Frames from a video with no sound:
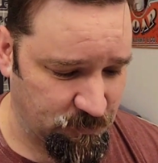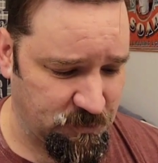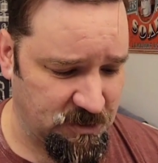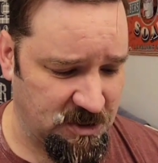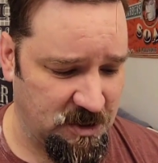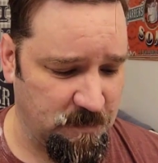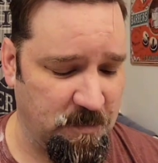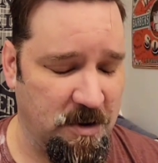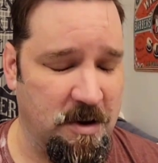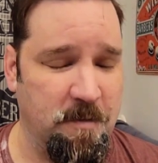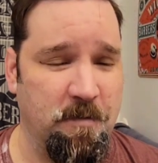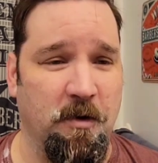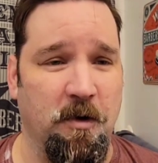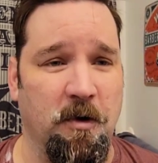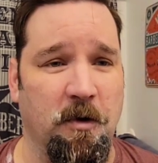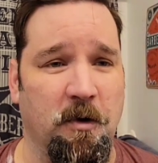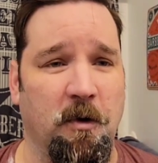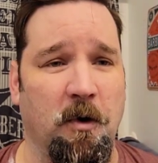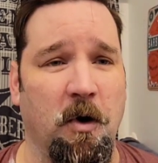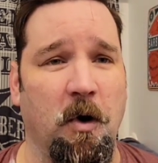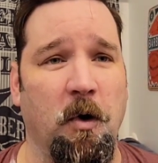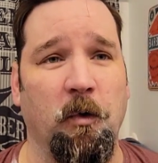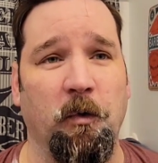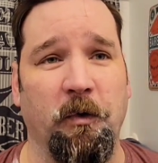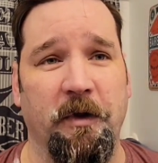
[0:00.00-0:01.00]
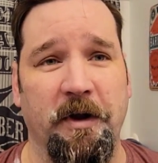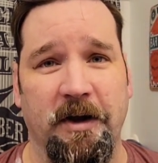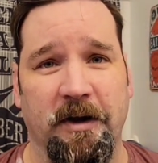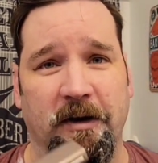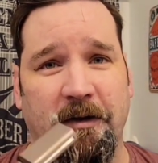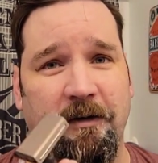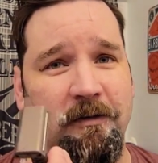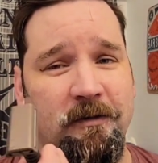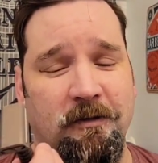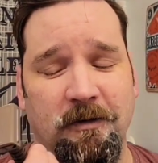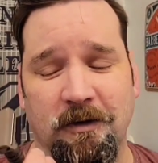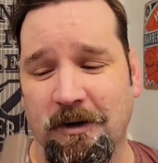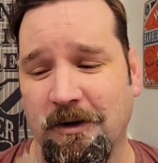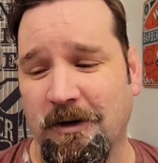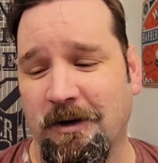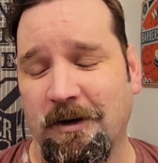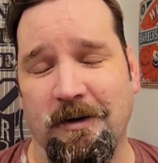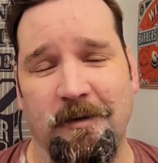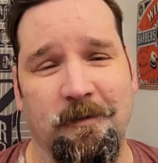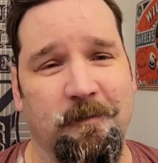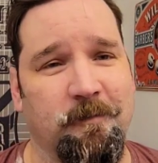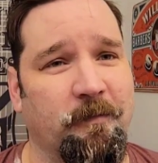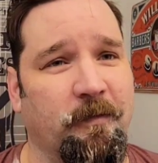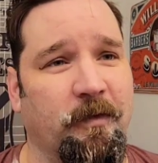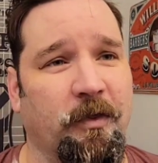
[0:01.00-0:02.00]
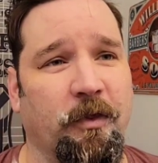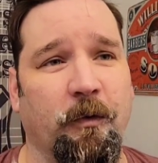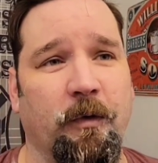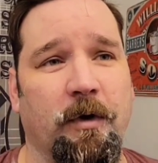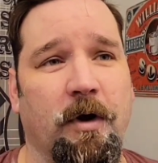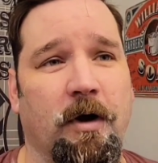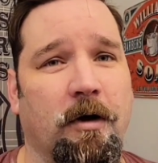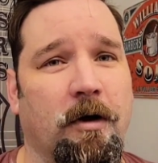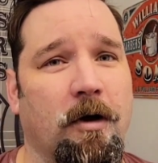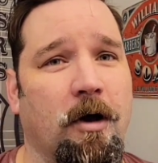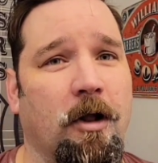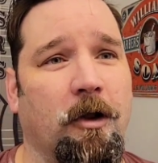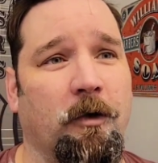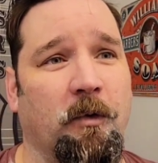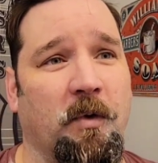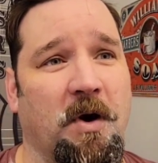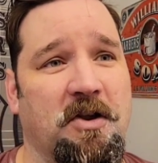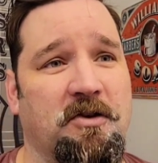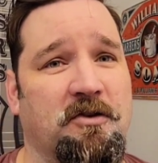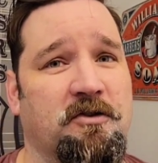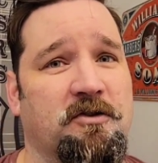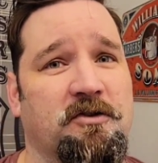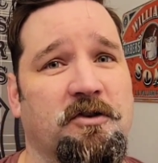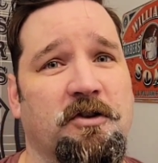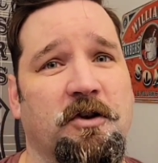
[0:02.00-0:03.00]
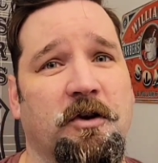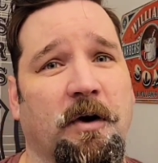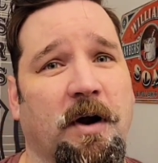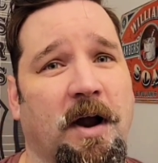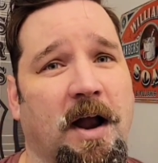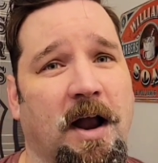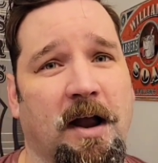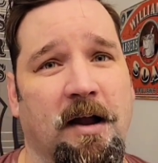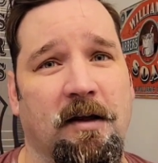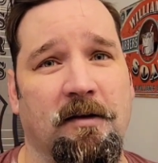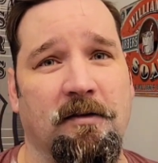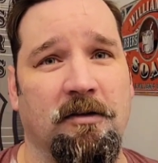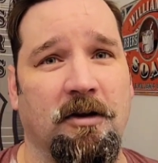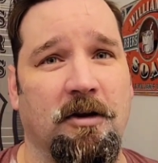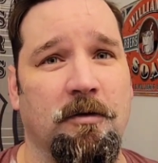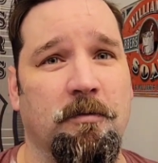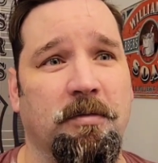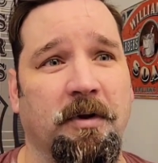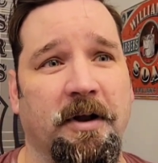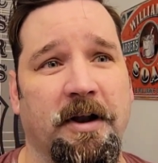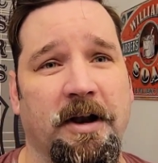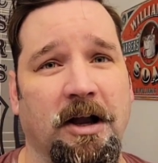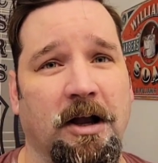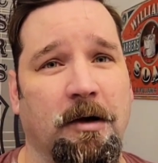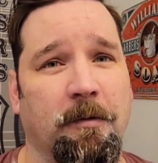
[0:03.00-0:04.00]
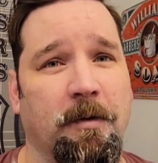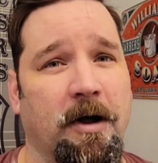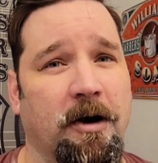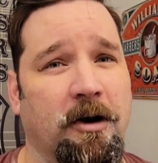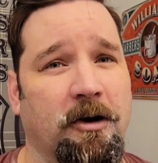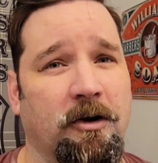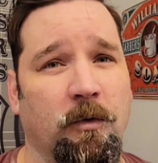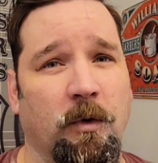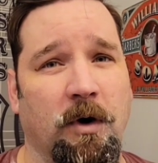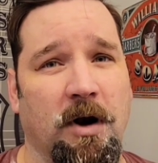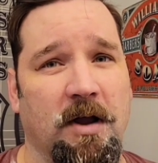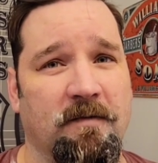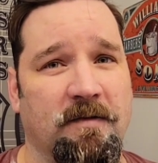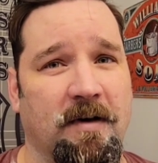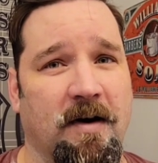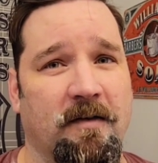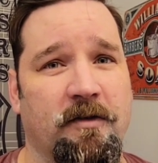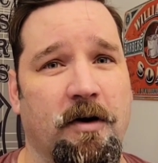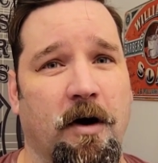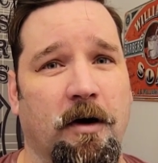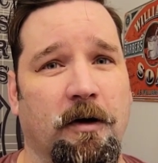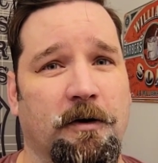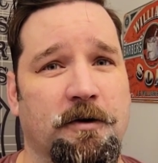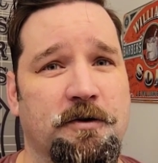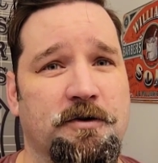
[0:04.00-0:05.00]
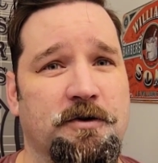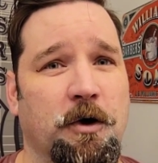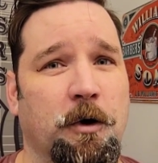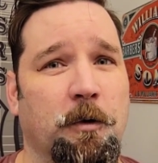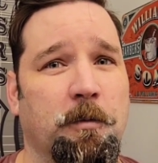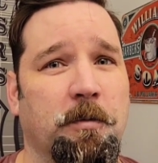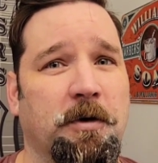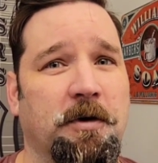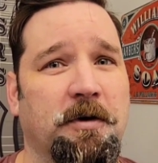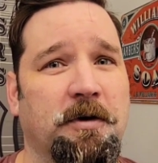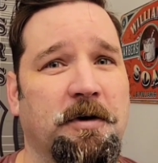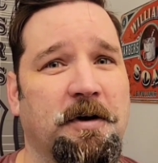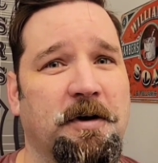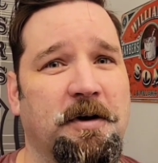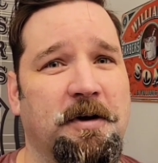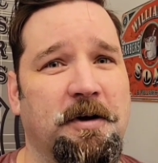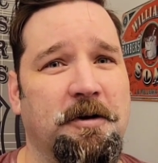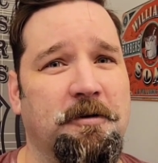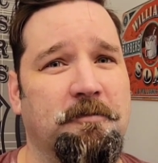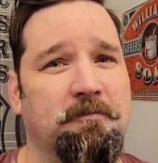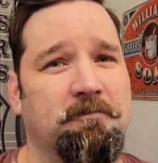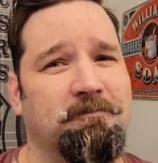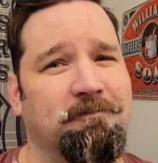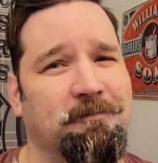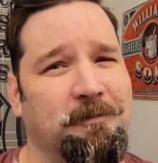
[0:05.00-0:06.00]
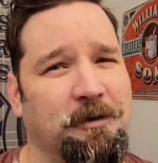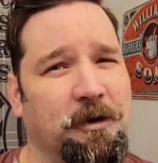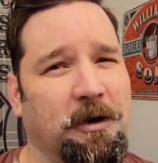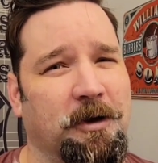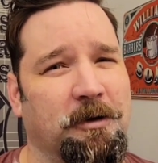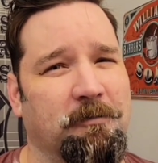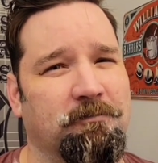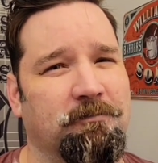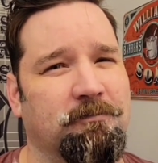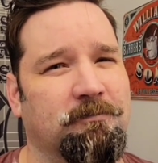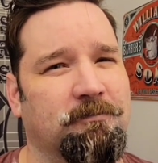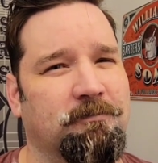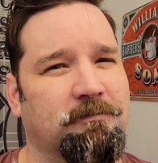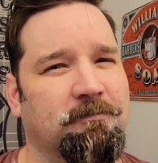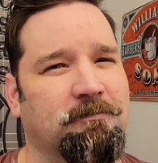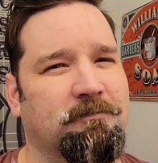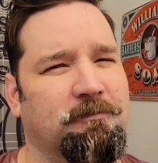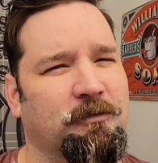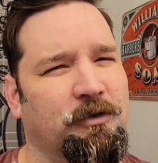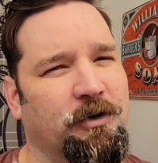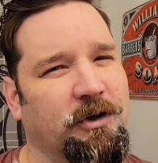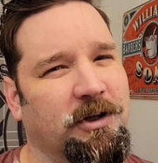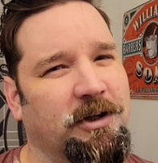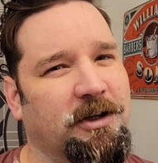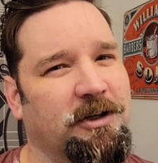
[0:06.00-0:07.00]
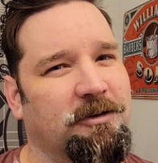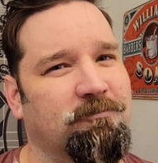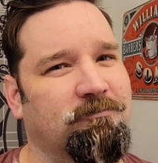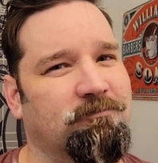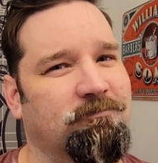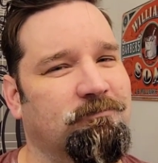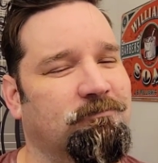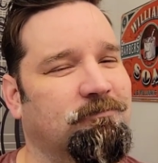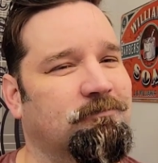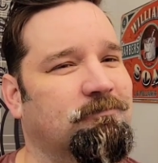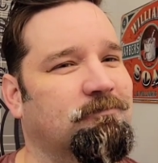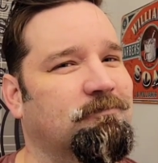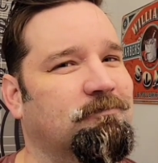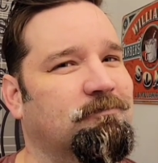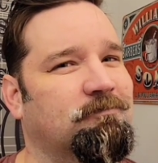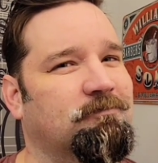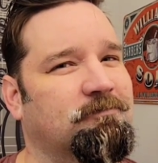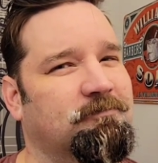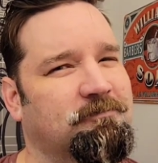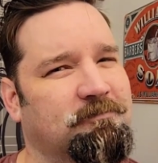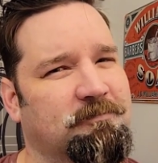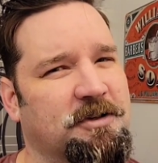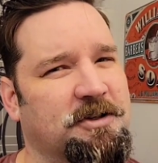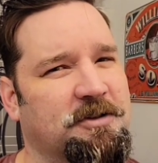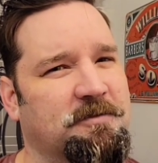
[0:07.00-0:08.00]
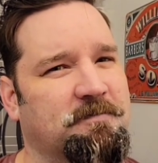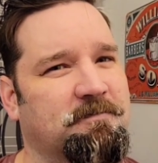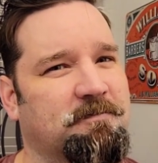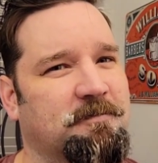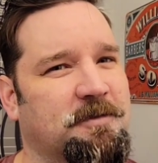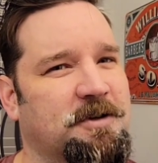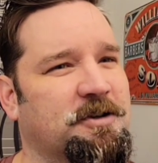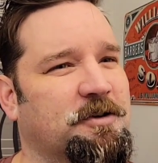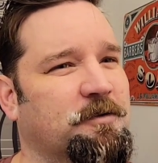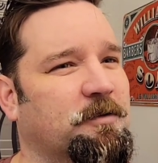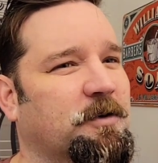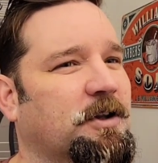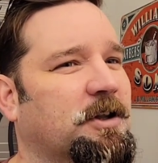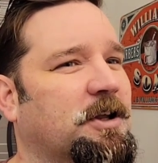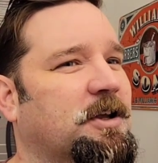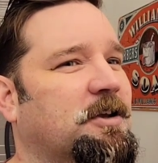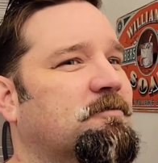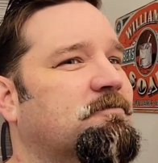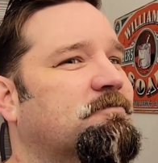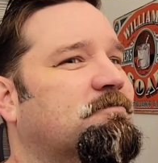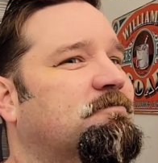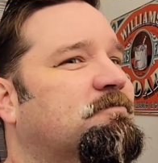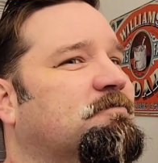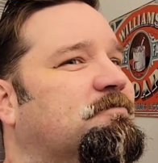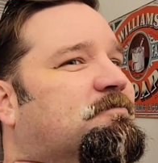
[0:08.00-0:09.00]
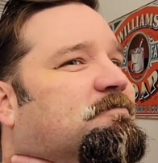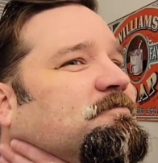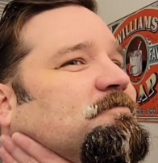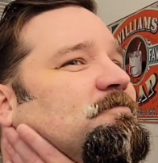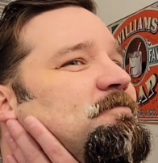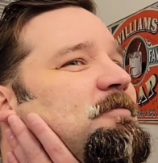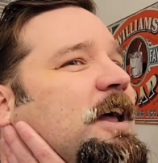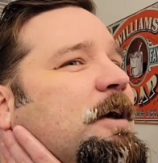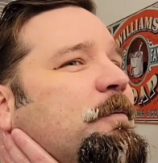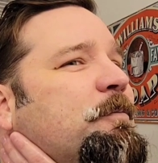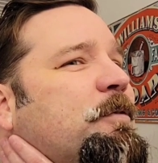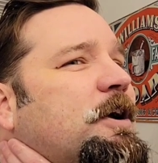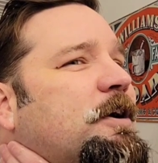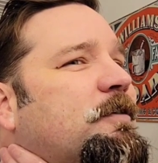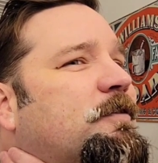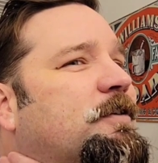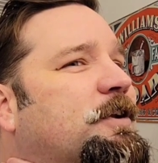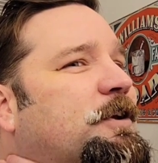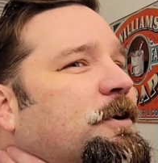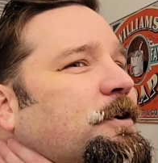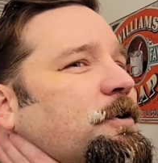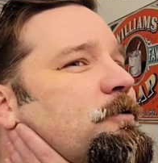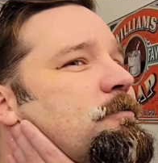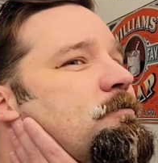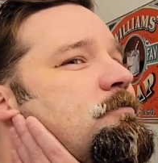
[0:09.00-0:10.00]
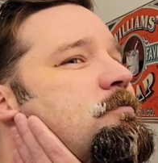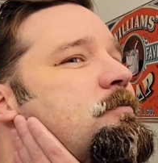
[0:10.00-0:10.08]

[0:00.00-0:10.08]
see people holding $300 razors in their hands complaining about a $25 soap. And you're like, really? Is it really that big of a deal?